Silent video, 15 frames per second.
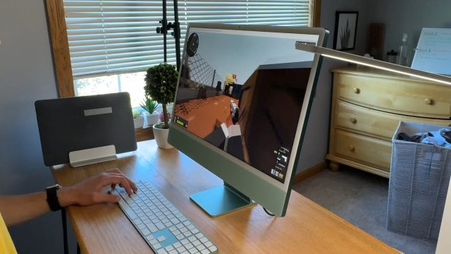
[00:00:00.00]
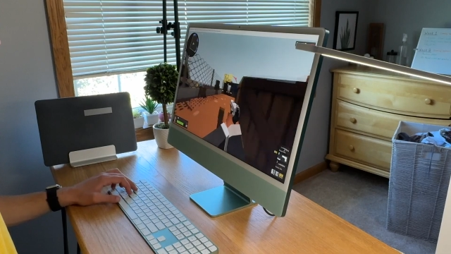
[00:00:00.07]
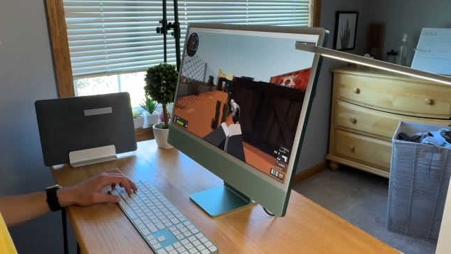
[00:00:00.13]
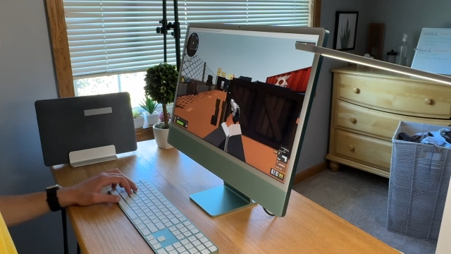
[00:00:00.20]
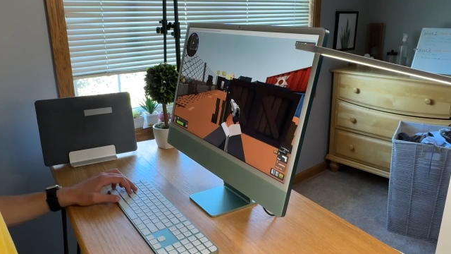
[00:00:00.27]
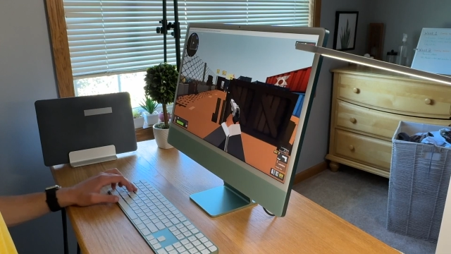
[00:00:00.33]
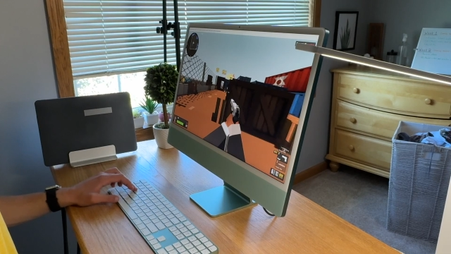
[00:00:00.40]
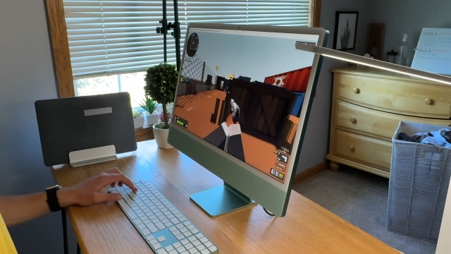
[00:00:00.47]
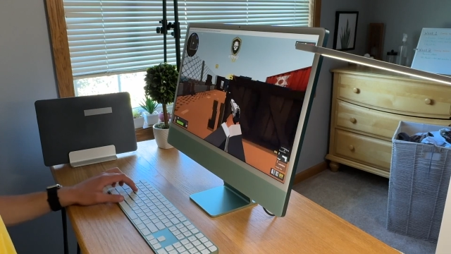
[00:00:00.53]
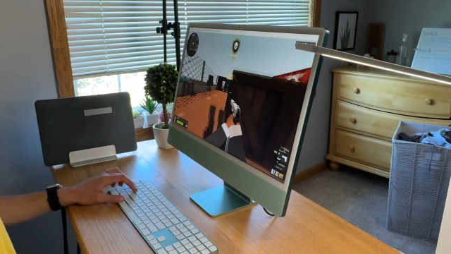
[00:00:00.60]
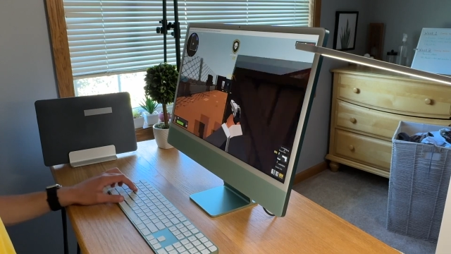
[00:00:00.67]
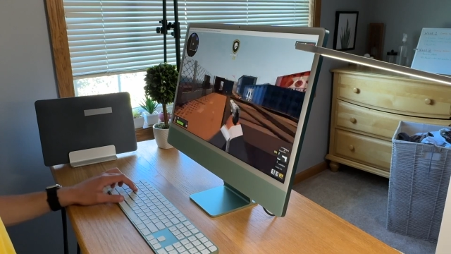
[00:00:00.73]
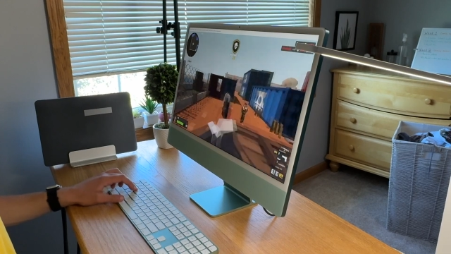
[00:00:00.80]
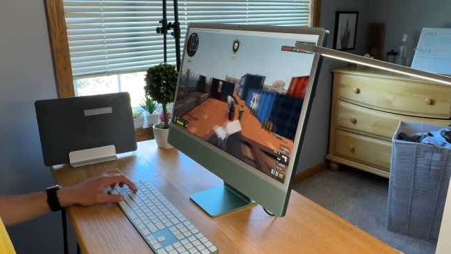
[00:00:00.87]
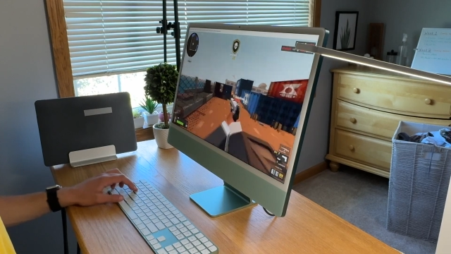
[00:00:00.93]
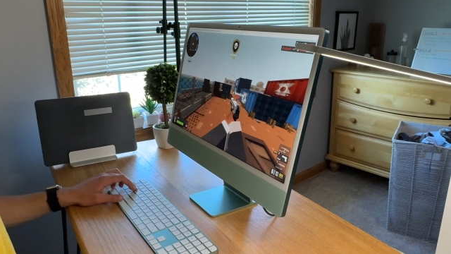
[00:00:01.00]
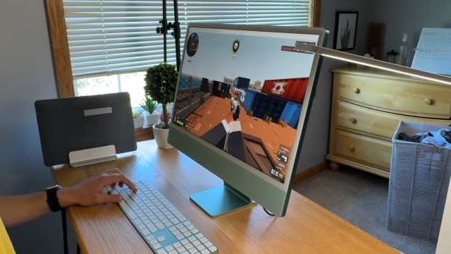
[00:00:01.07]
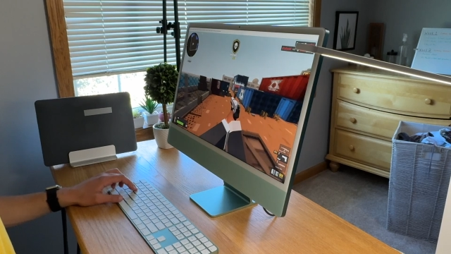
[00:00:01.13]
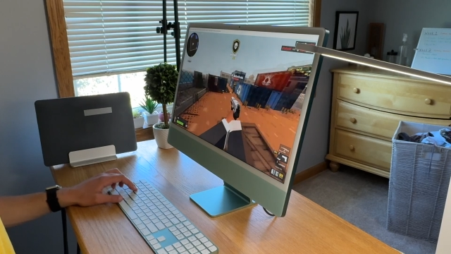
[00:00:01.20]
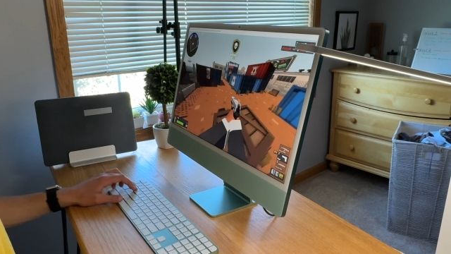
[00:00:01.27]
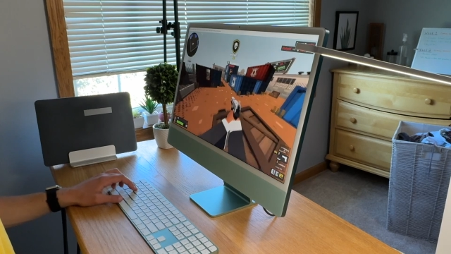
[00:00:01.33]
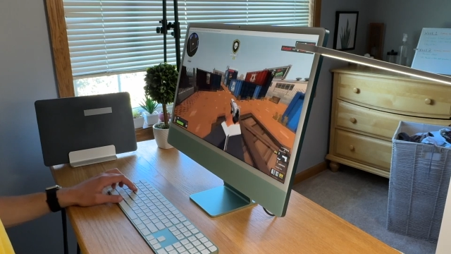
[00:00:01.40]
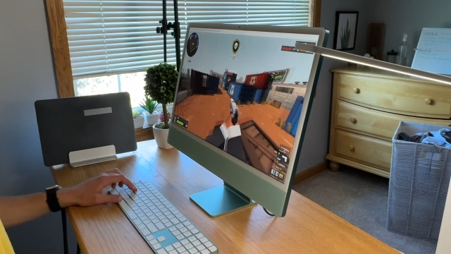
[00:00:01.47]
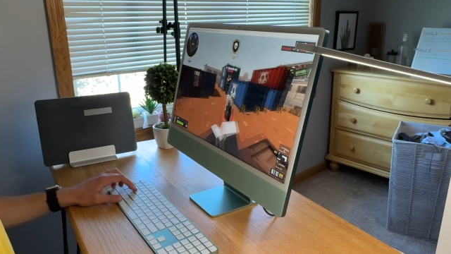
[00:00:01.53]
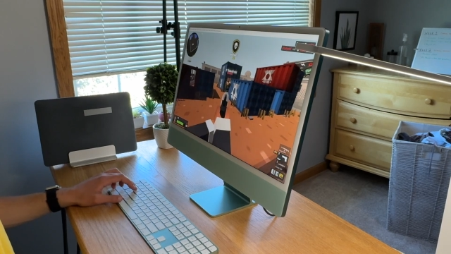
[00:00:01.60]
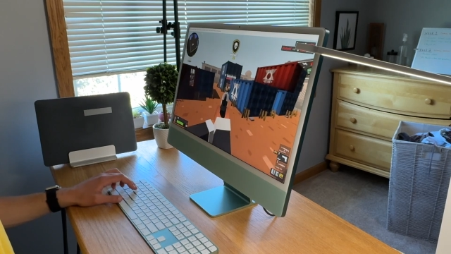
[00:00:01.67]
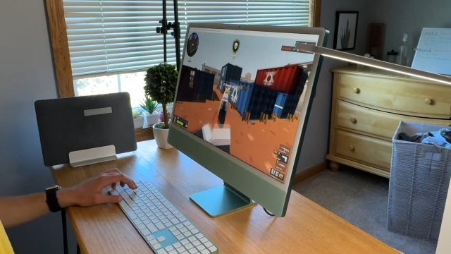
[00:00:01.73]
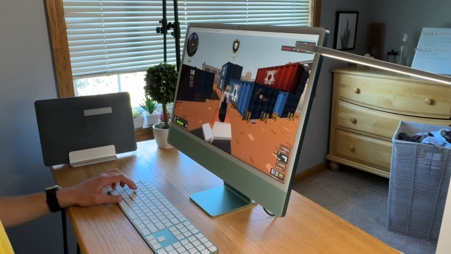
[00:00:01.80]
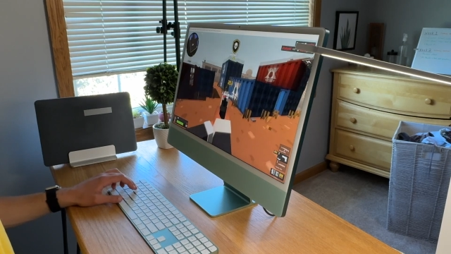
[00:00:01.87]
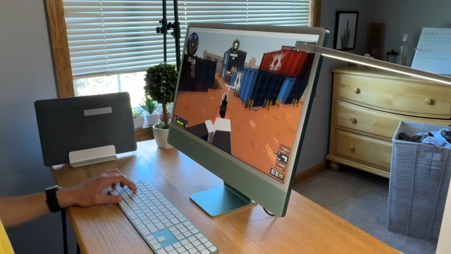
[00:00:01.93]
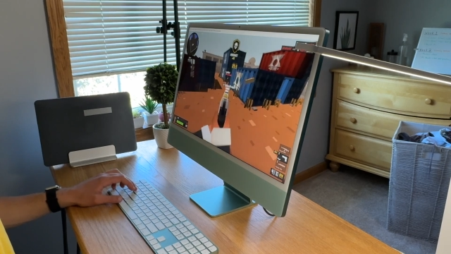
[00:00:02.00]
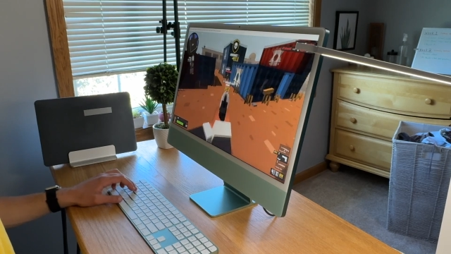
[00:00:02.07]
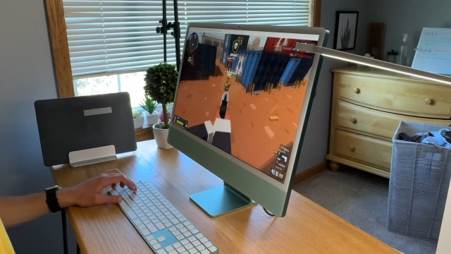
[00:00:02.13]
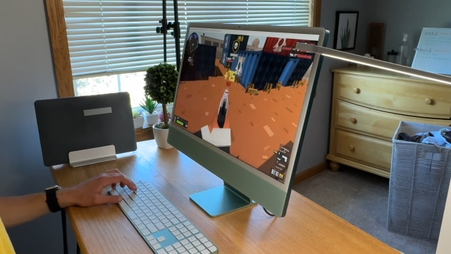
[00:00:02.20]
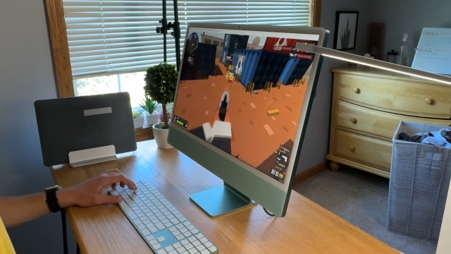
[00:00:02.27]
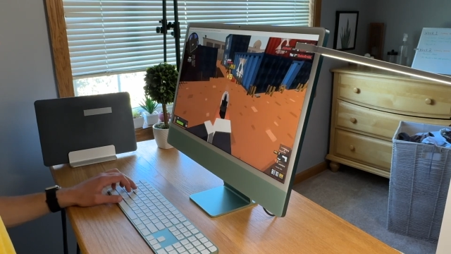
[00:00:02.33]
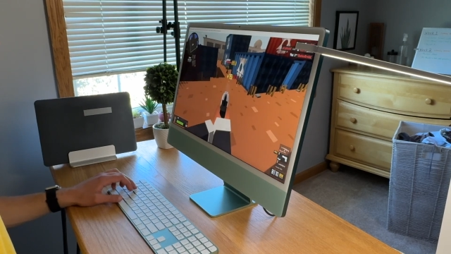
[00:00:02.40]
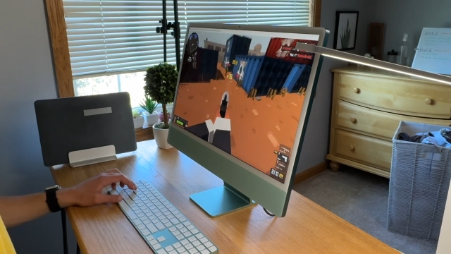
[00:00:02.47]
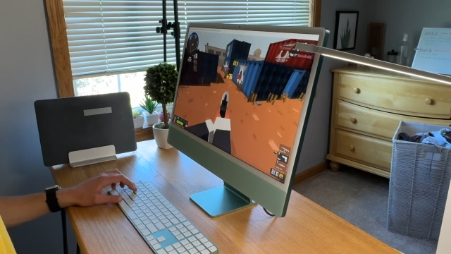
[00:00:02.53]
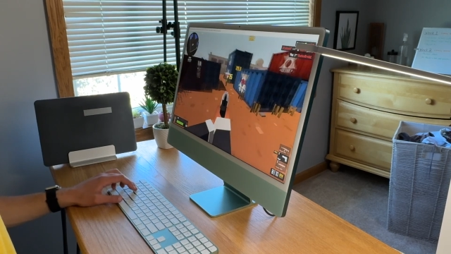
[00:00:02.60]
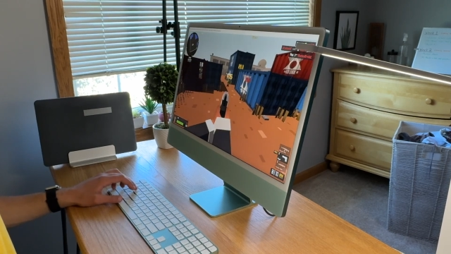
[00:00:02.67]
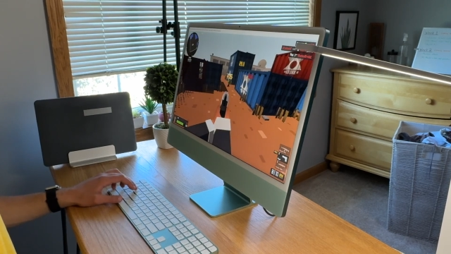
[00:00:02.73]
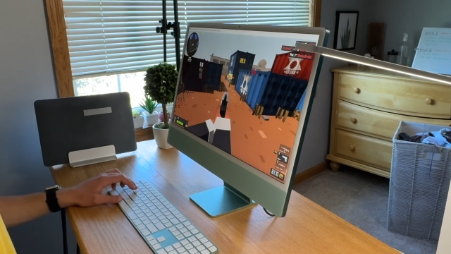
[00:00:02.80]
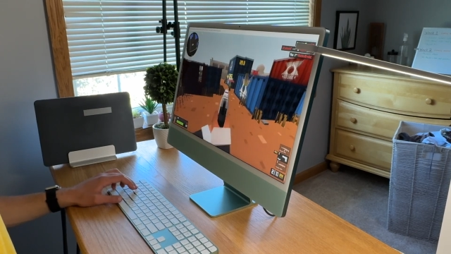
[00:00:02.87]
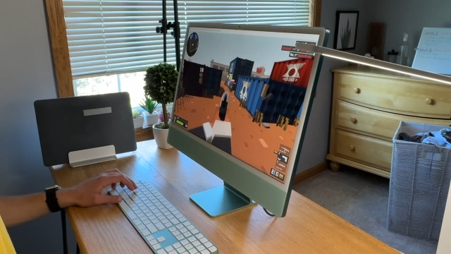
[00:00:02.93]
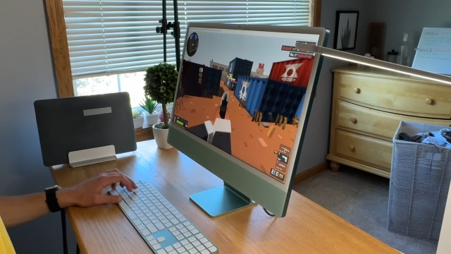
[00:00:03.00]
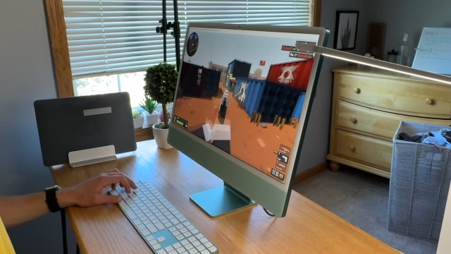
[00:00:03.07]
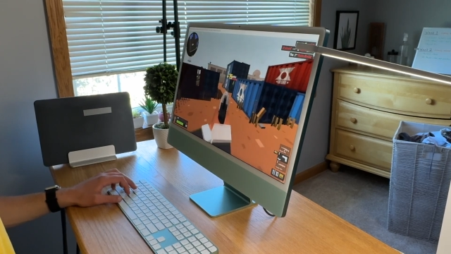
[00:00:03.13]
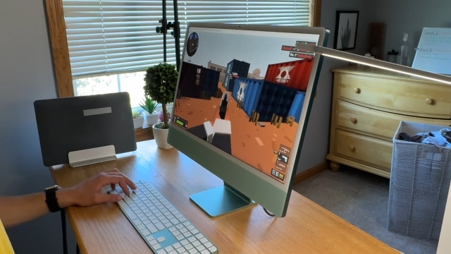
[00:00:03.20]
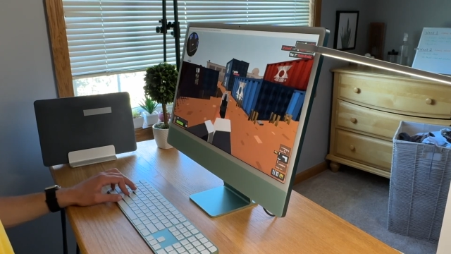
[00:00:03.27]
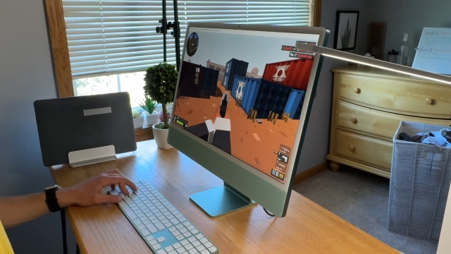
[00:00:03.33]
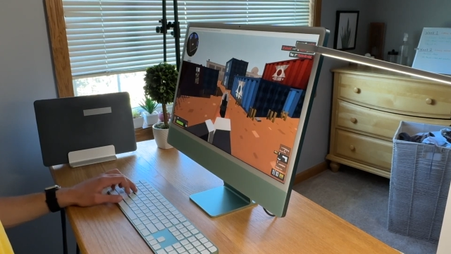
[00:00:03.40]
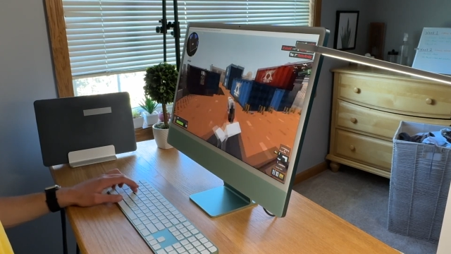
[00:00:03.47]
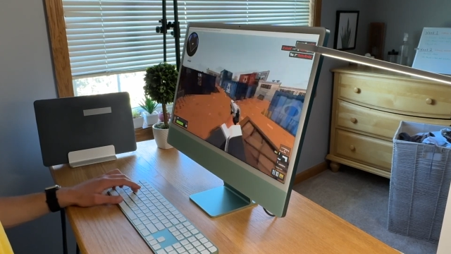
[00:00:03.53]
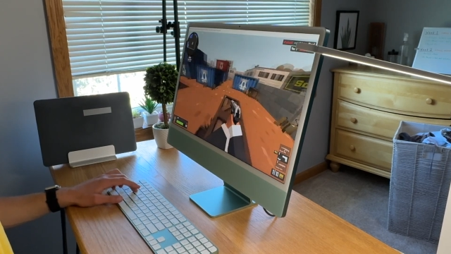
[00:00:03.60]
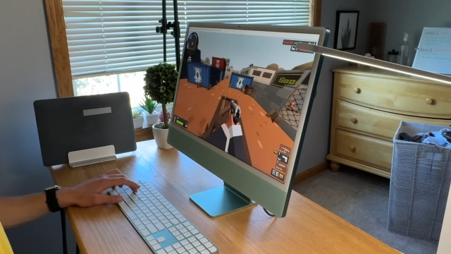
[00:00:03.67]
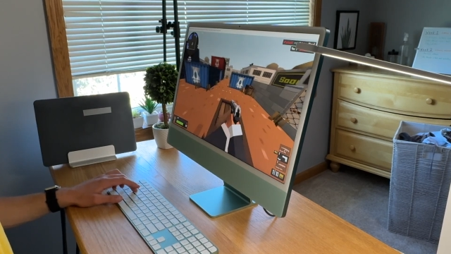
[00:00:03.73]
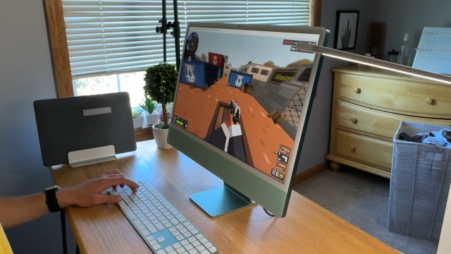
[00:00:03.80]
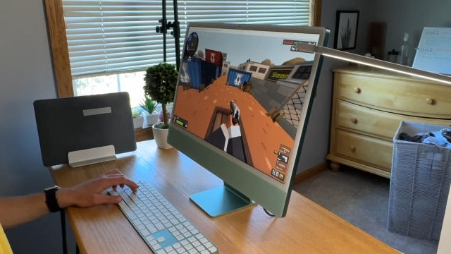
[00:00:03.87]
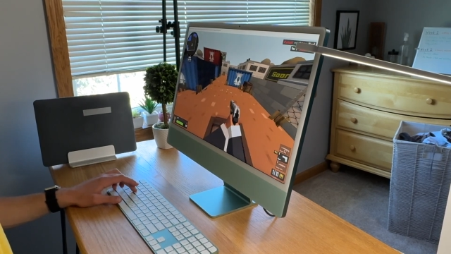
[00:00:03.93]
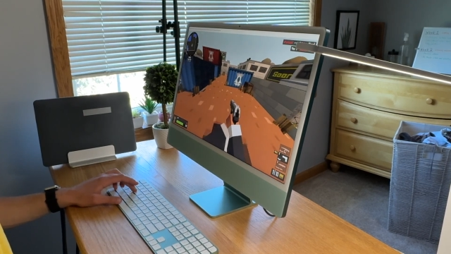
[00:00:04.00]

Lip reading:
No face is visible, so there are no lips to read.